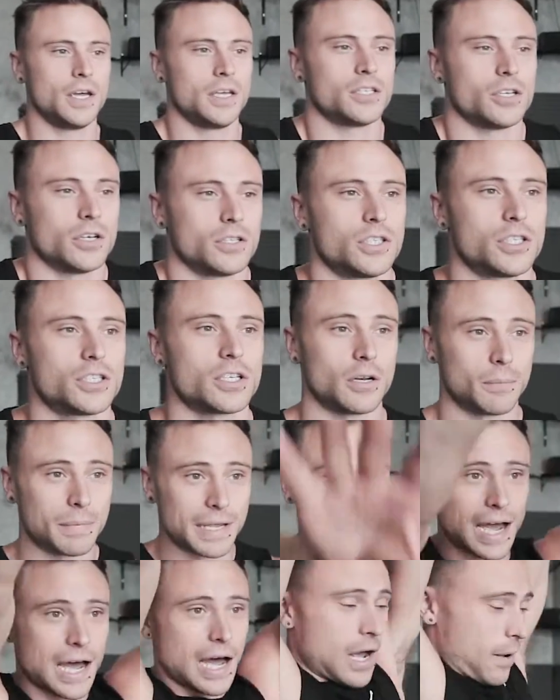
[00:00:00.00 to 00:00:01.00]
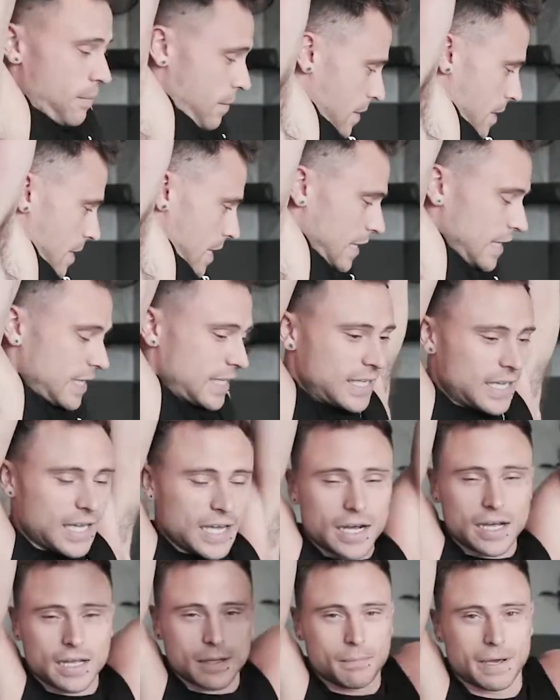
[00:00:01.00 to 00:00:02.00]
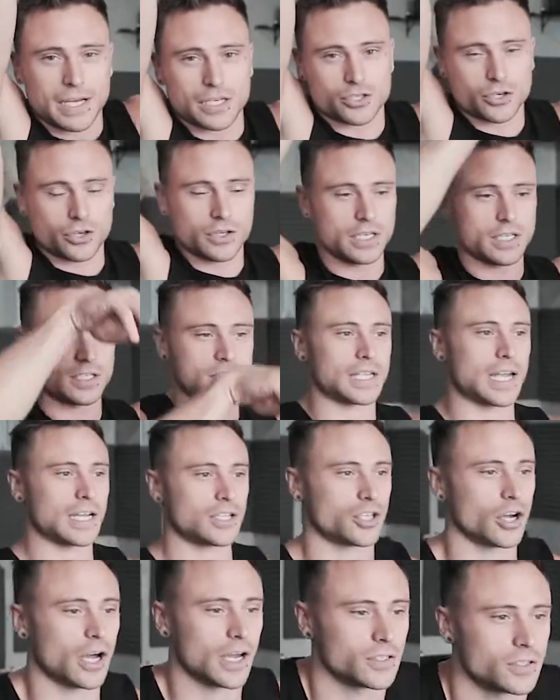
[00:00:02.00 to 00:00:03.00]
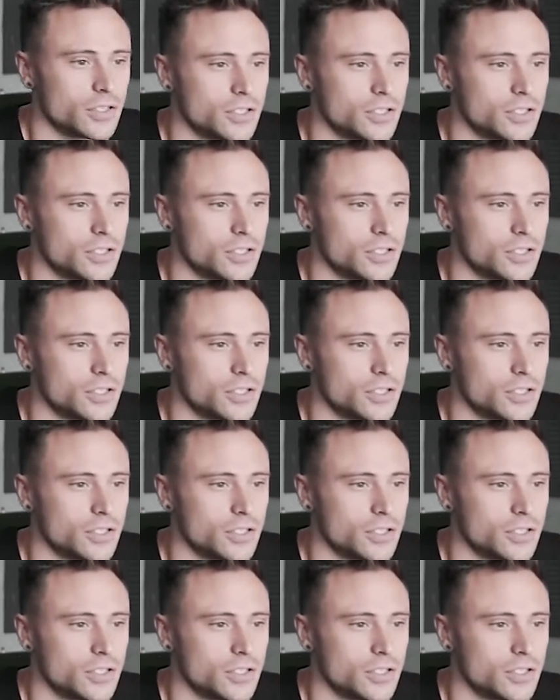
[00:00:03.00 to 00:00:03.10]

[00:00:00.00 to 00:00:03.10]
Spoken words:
So it's just going to be up and here, and make sure that you stay tight.